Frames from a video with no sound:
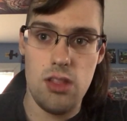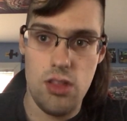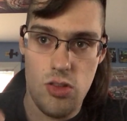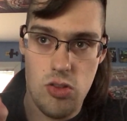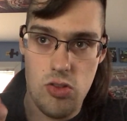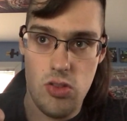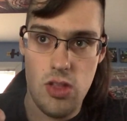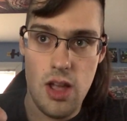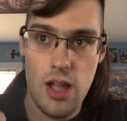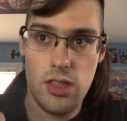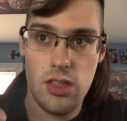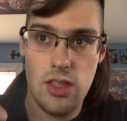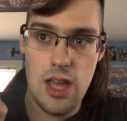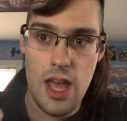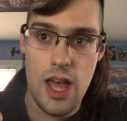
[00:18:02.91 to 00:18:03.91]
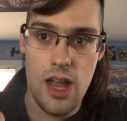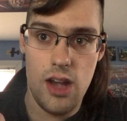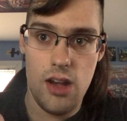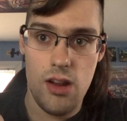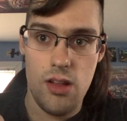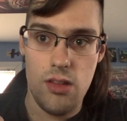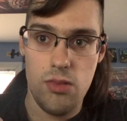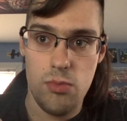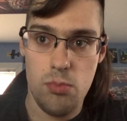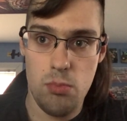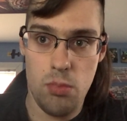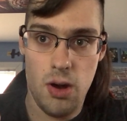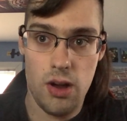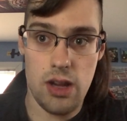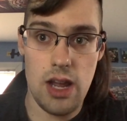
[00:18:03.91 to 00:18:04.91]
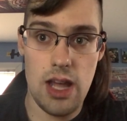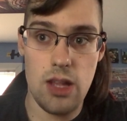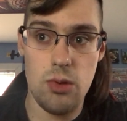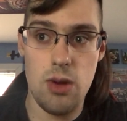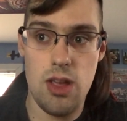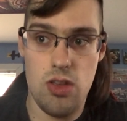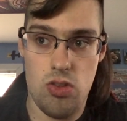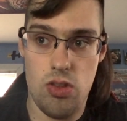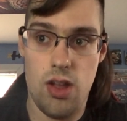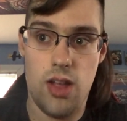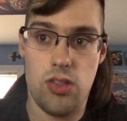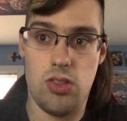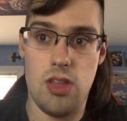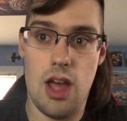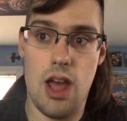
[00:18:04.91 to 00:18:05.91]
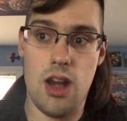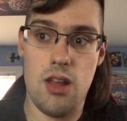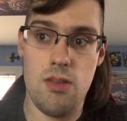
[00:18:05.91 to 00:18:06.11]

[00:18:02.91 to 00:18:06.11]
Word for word: This is not end. Mark Galloway is not dead.